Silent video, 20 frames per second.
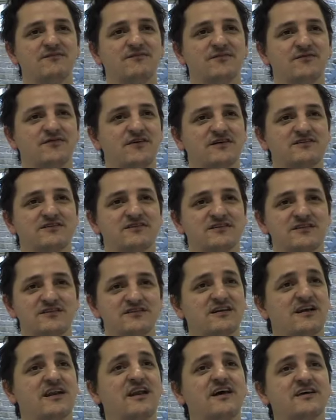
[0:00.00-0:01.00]
Version, these are
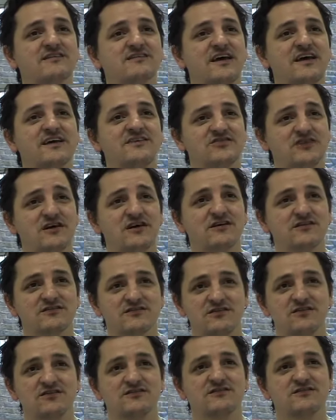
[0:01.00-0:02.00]
Class A
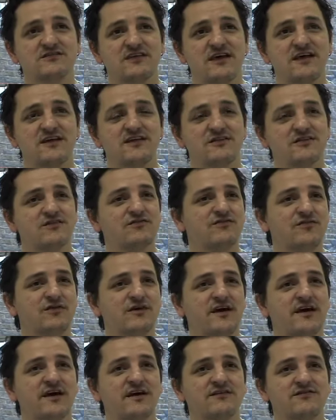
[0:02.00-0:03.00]
drugs on sale in the
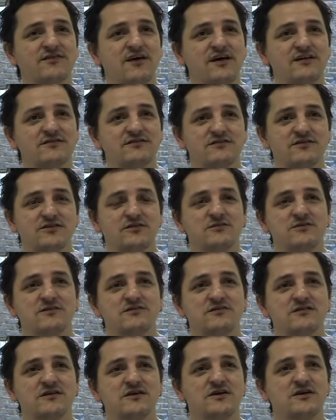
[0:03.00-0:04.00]
foyer of the House of
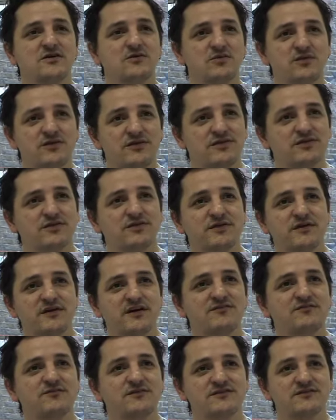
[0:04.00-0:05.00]
Commons with the
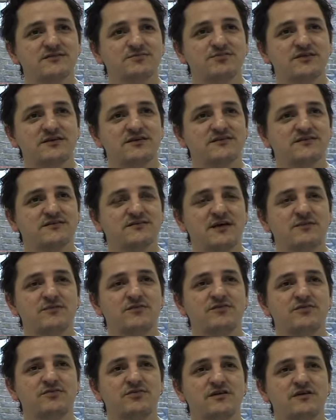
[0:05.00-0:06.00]
government's stamp
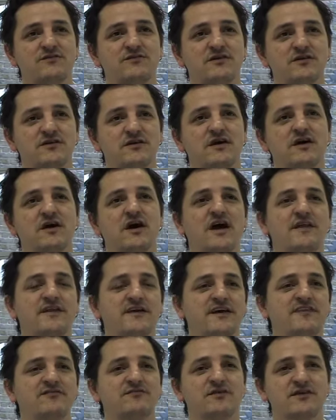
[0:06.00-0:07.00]
of approval on. And the
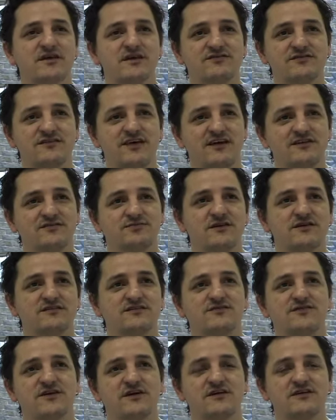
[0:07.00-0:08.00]
government gives tax breaks
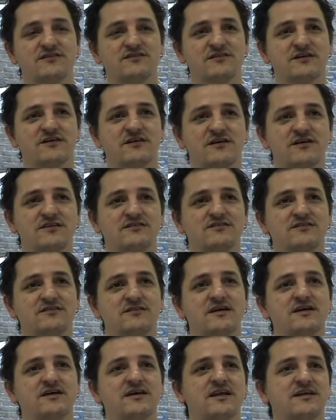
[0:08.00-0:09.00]
of various kinds and
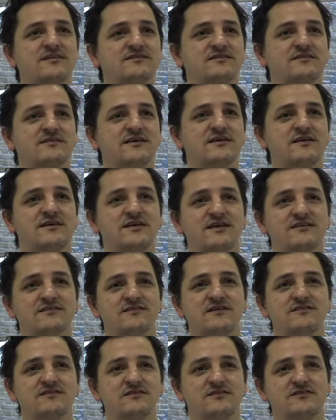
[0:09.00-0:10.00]
lets
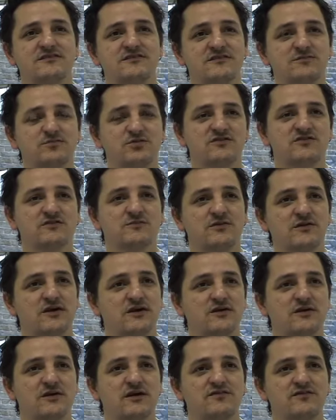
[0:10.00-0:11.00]
those industries push them
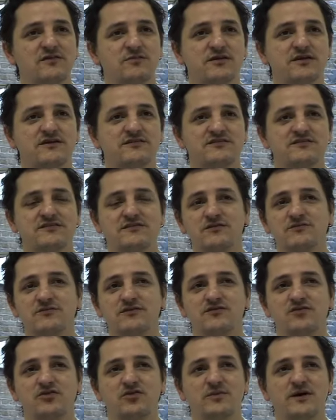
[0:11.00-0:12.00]
around all over the place in terms
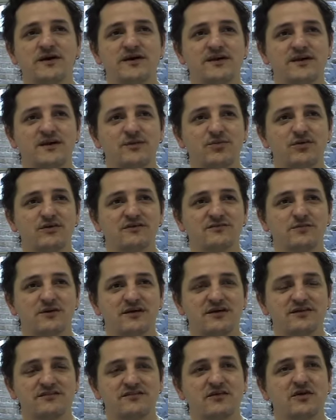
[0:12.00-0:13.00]
of lawmaking and
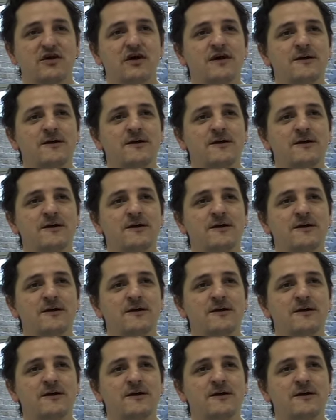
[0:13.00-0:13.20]
policymaking. So